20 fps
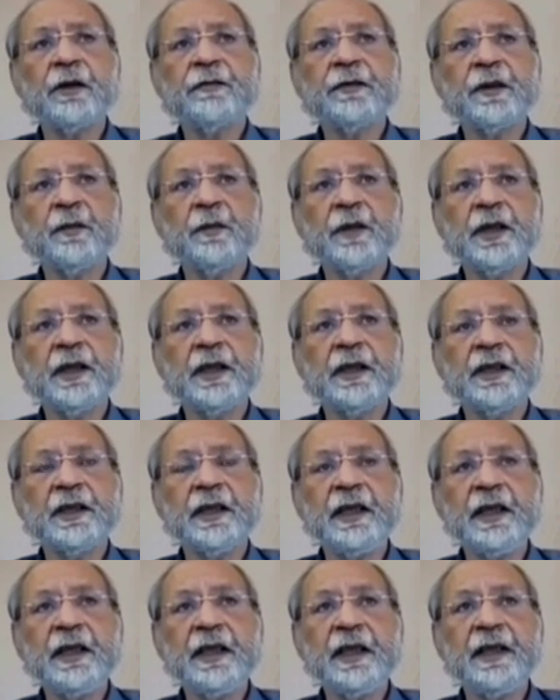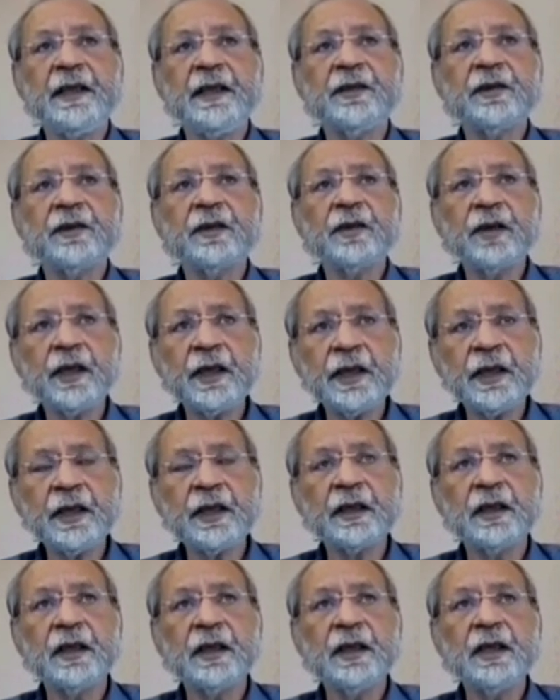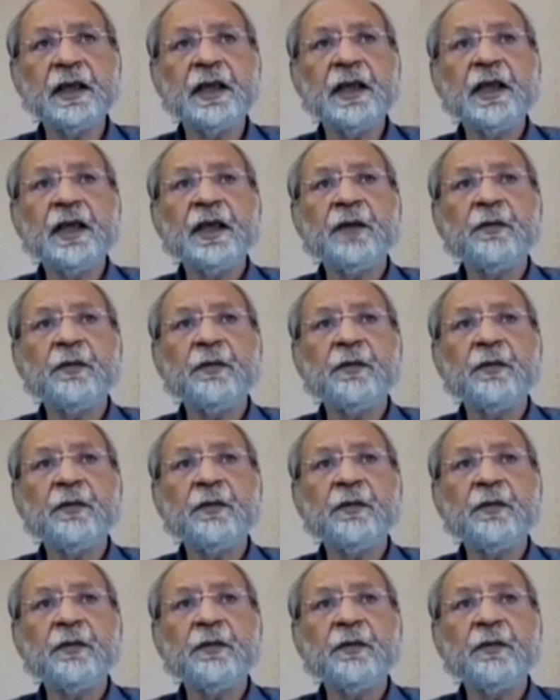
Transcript: profitability is critical